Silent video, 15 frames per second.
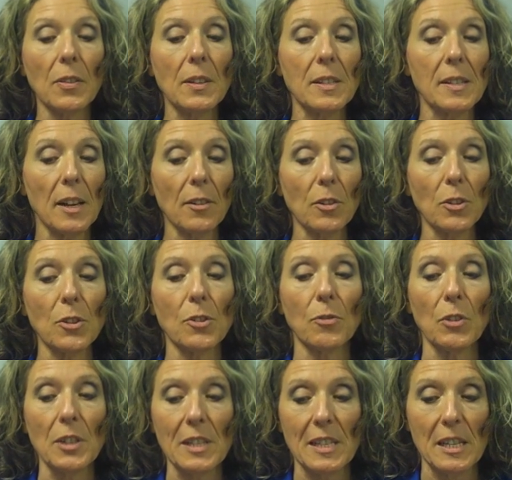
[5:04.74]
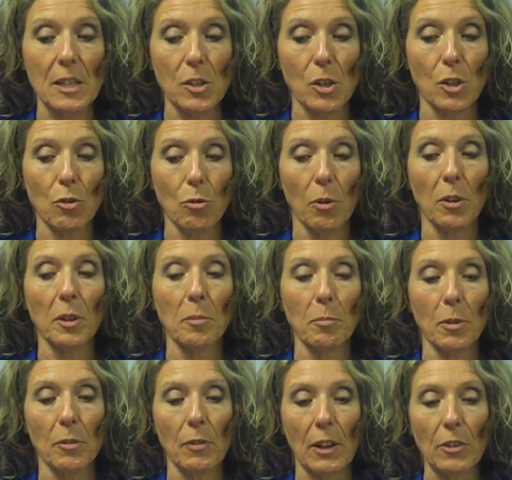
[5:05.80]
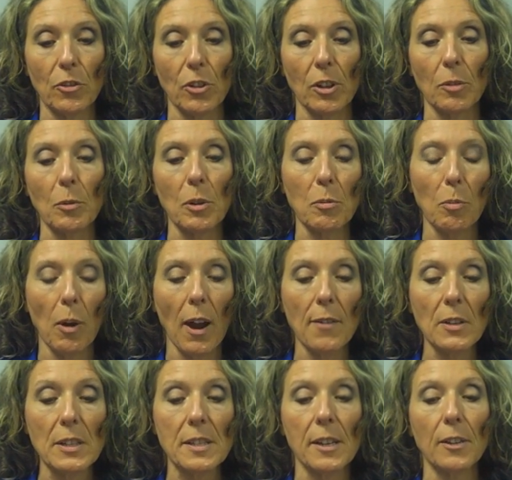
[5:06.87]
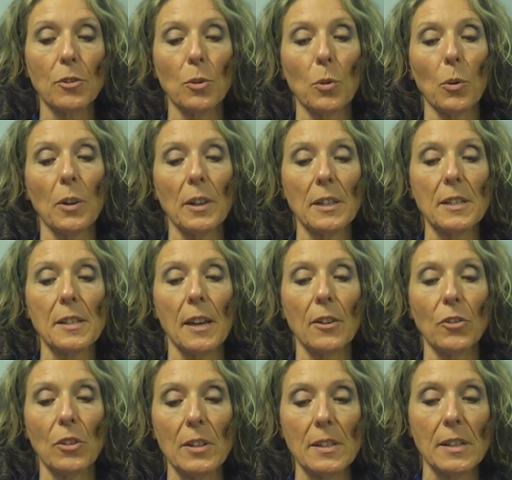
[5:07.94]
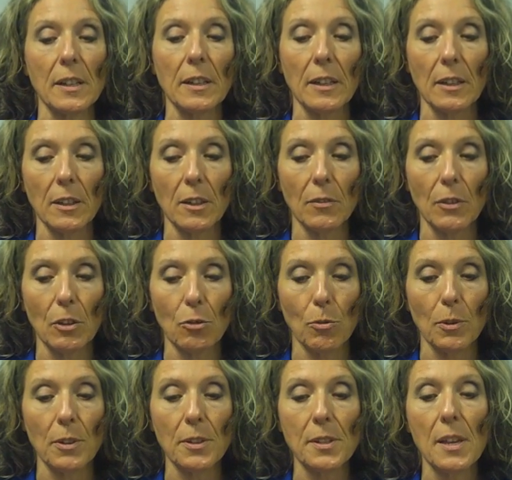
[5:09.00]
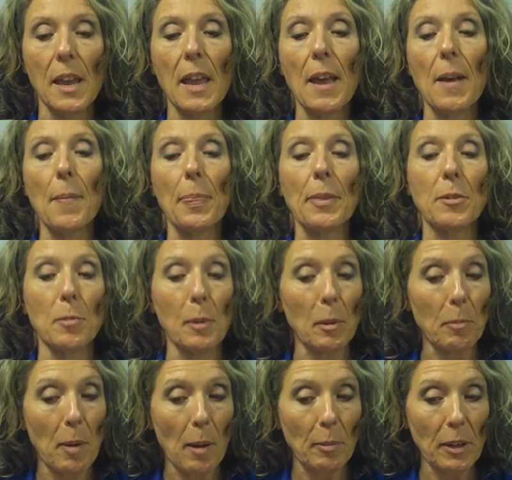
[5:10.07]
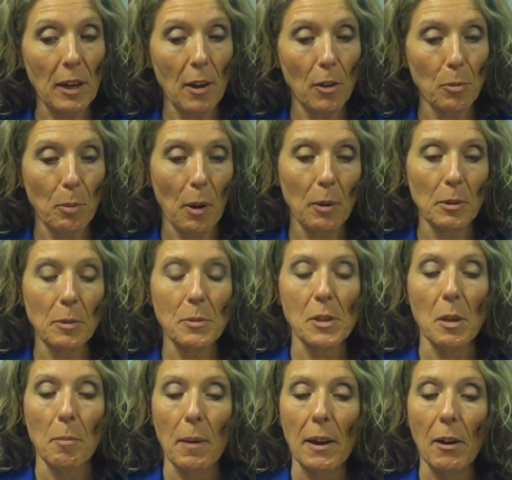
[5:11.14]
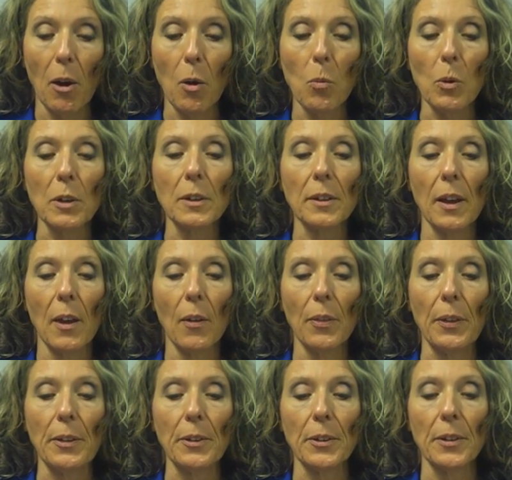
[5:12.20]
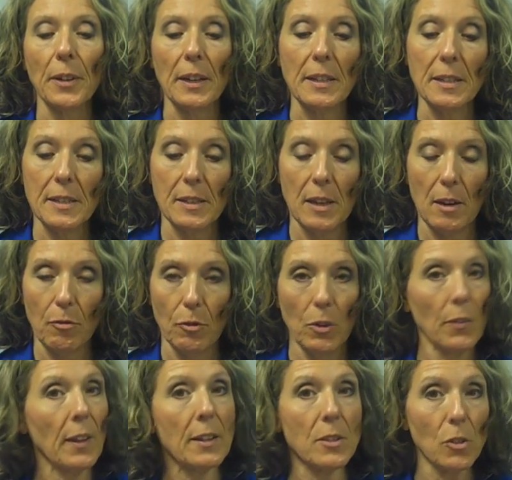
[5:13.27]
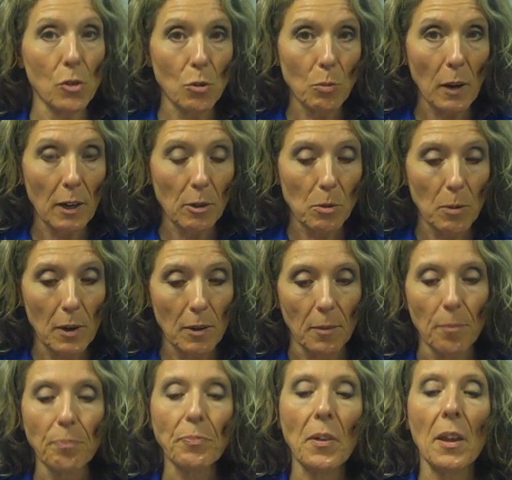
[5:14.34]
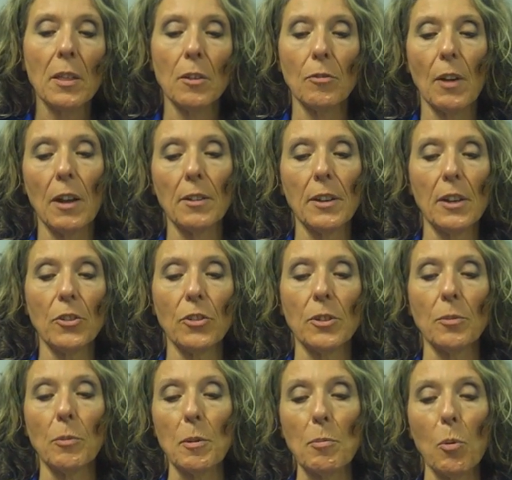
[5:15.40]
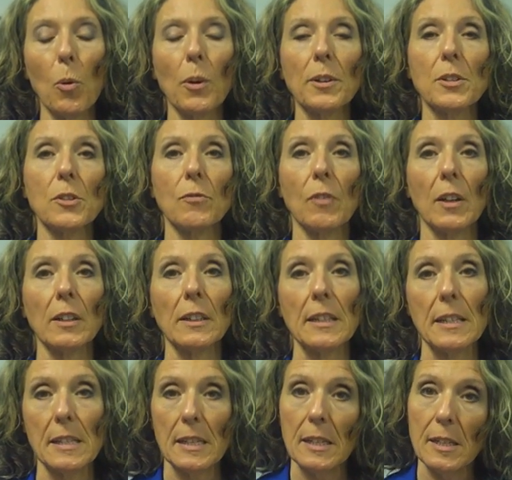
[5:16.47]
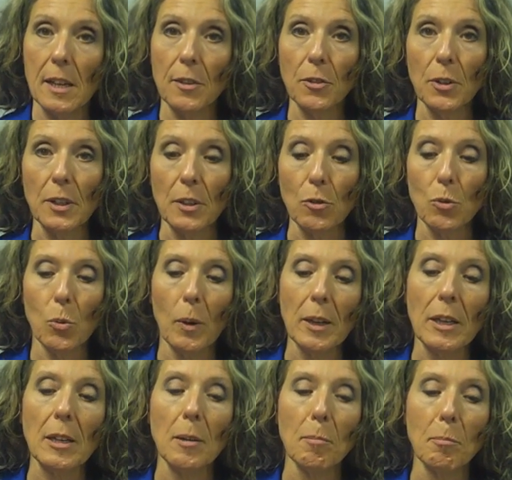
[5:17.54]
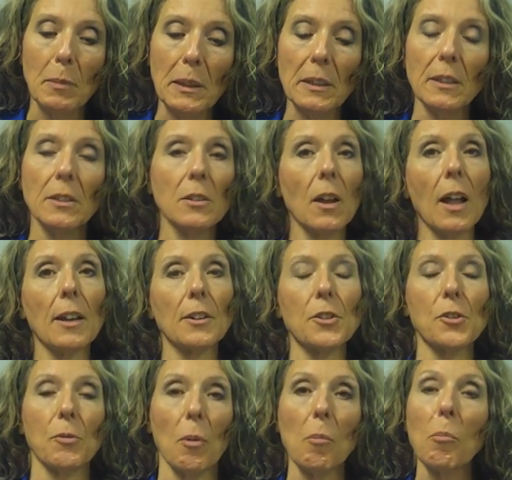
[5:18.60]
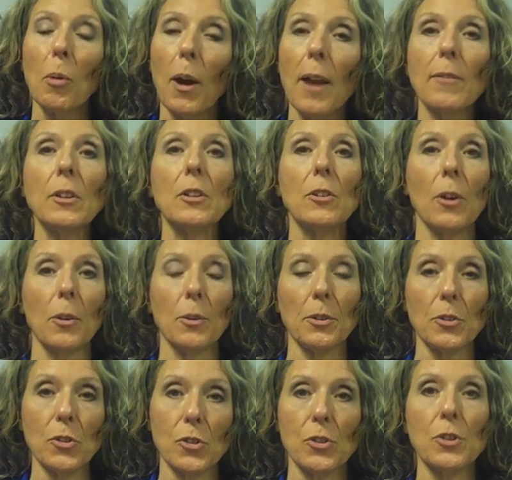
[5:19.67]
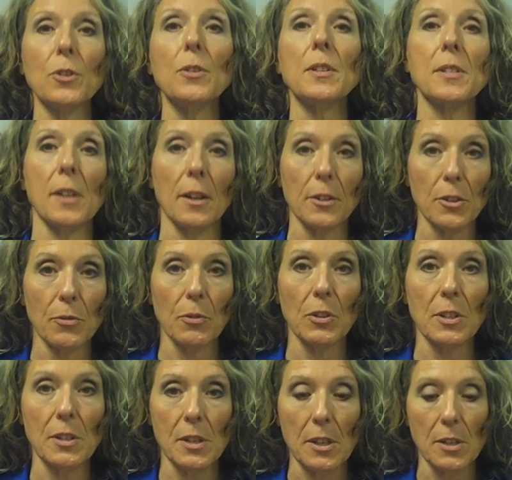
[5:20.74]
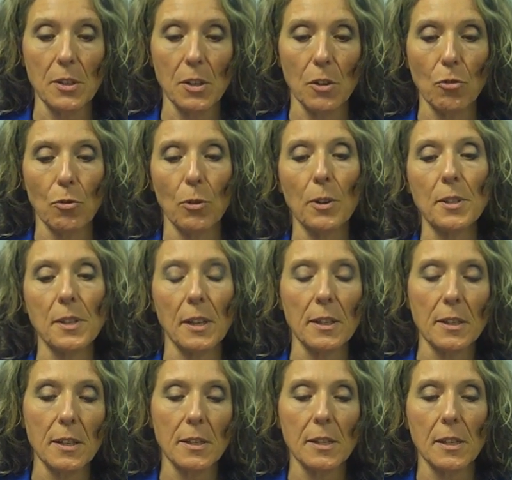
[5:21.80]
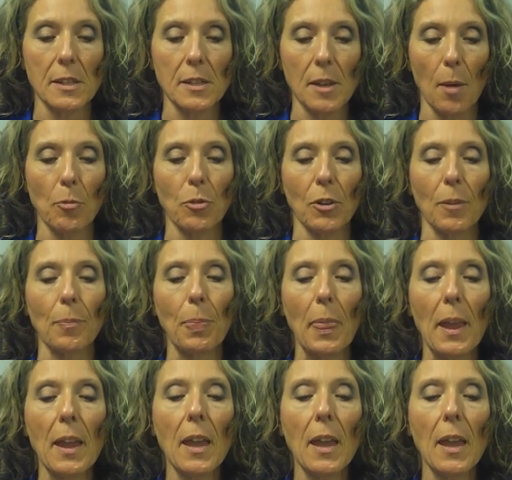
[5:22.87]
the Centers for Disease Control and Prevention with private sector organizations and individuals to build public health programs that make our world healthier and safer. That's a direct quote. The foundation reports funneling $620 million from private donors to the Centers for Disease Control since its inception.